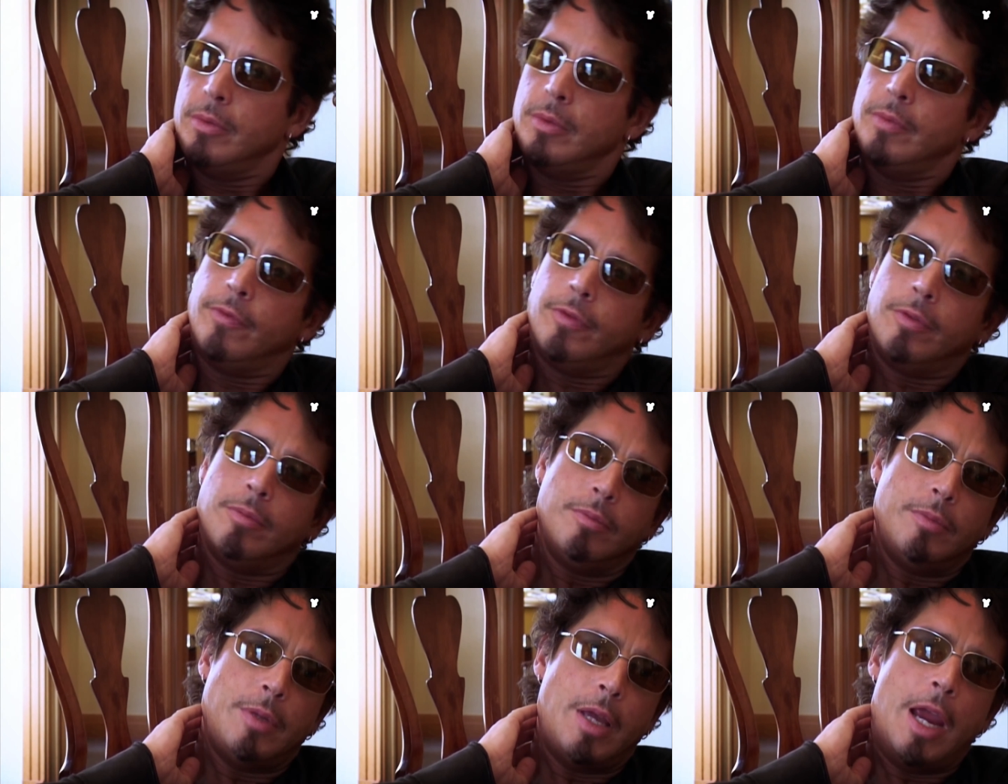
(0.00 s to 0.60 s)
Uh,
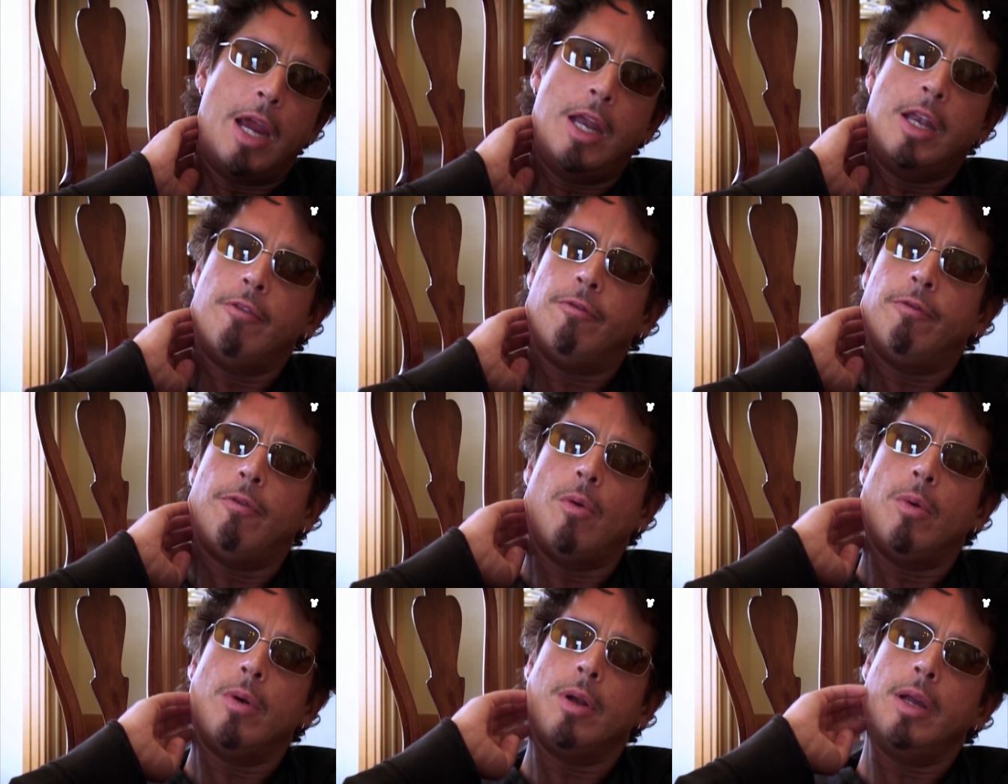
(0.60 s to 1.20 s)
from
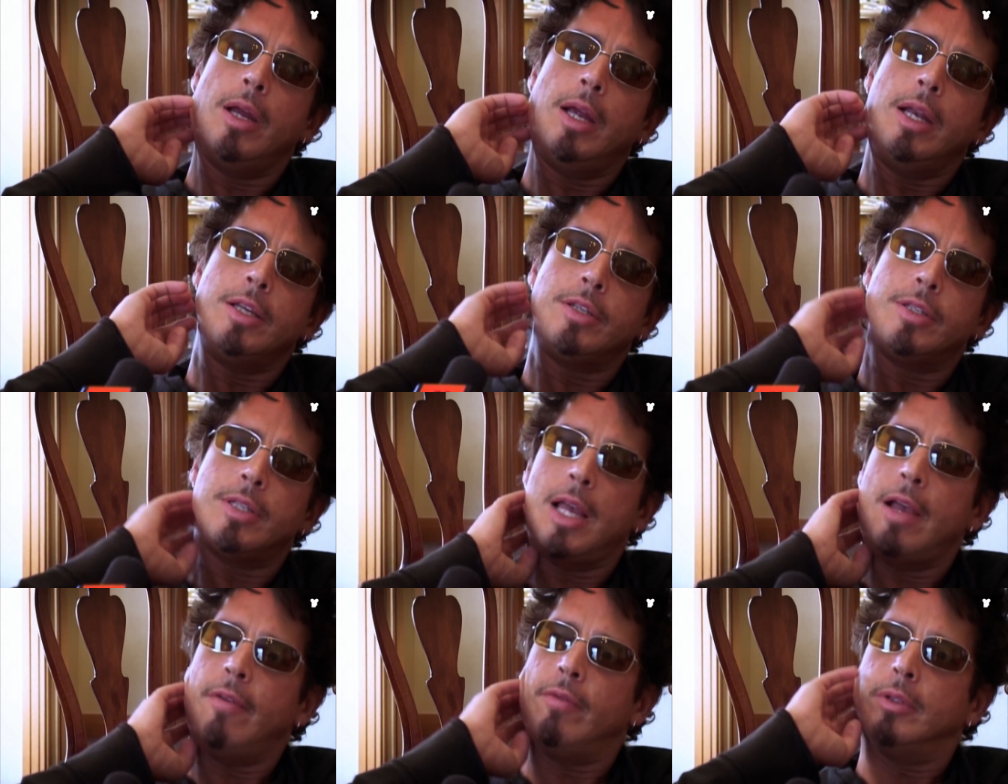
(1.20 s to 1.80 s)
'84 to
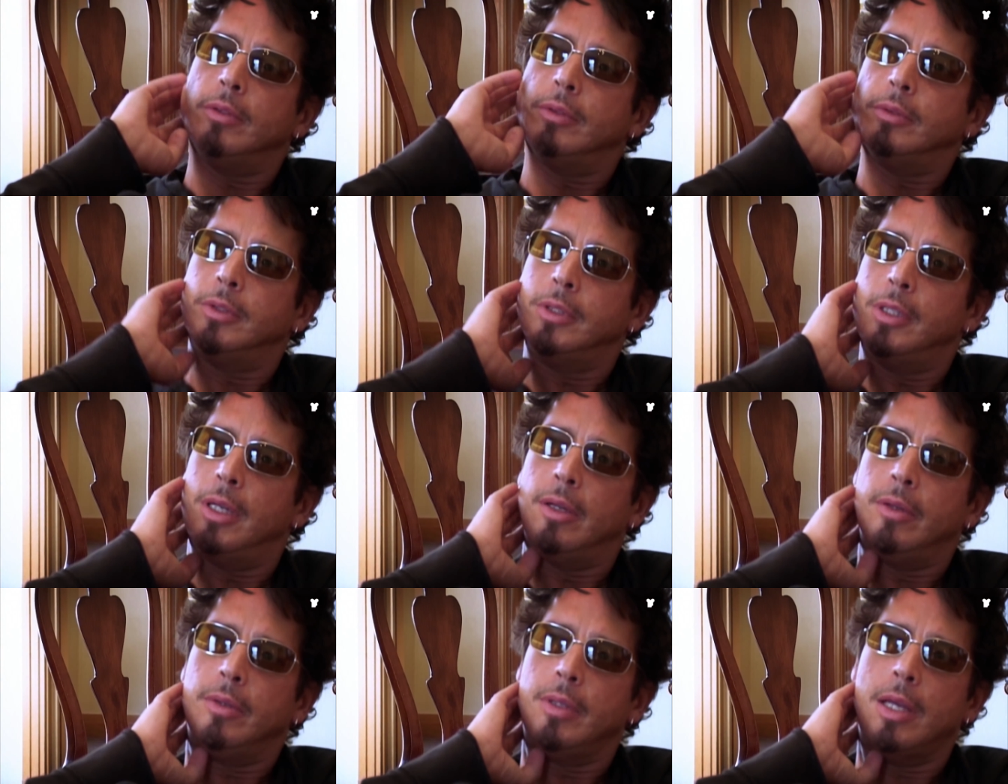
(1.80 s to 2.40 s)
'87.
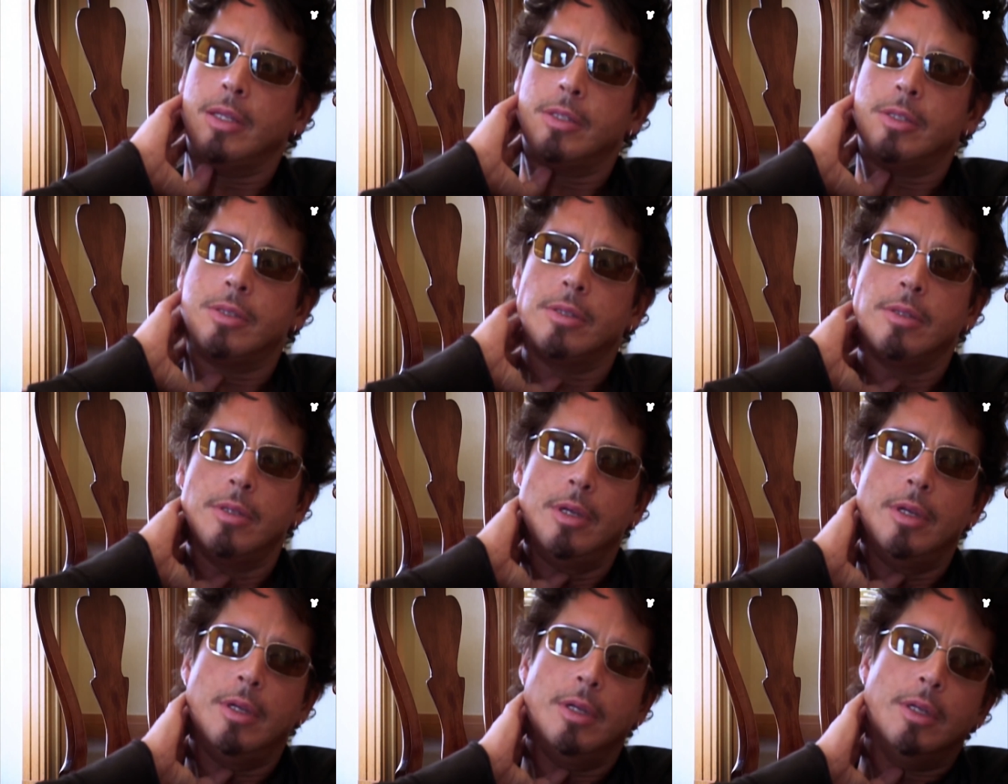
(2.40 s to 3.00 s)
You know,
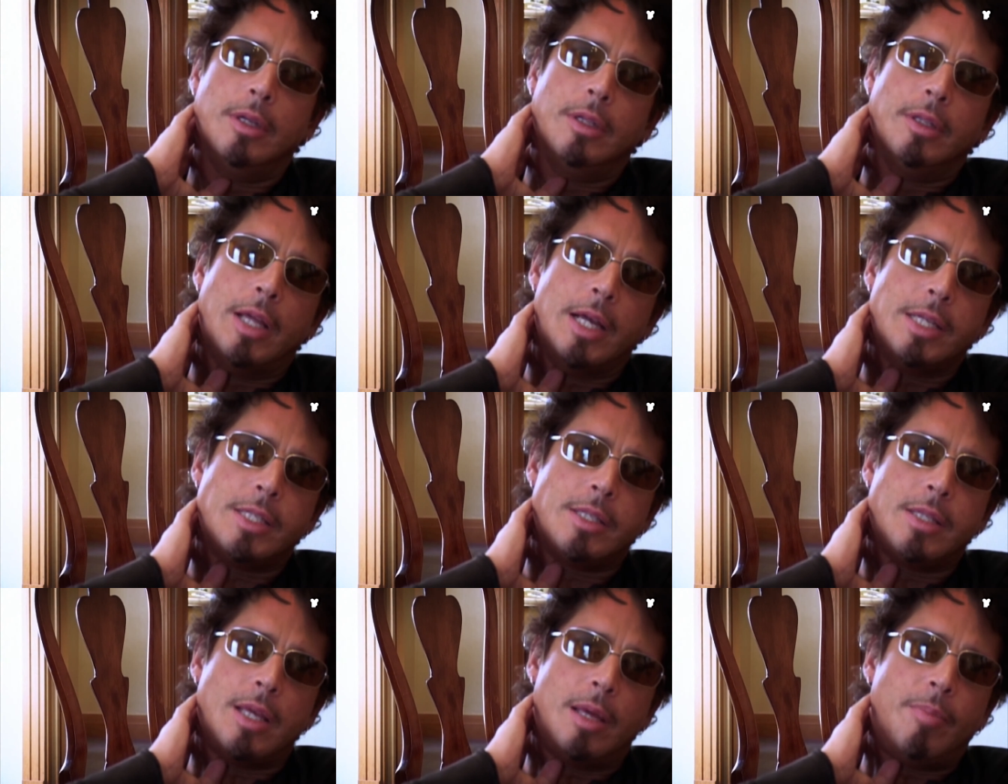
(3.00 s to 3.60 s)
that's
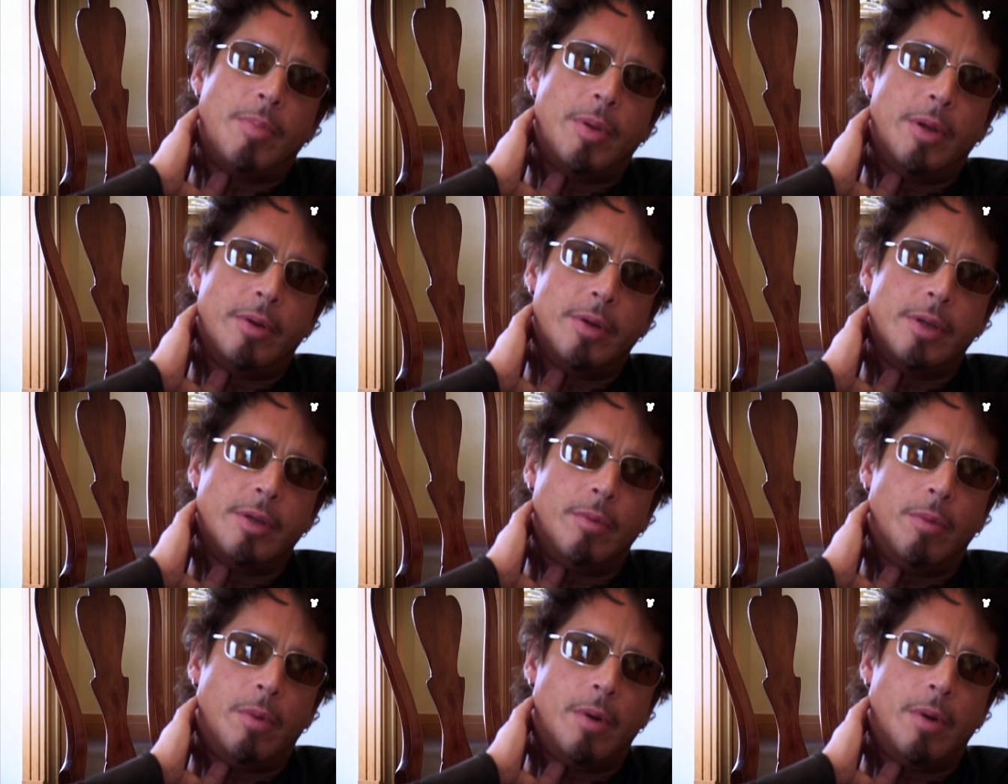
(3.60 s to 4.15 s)
that's that period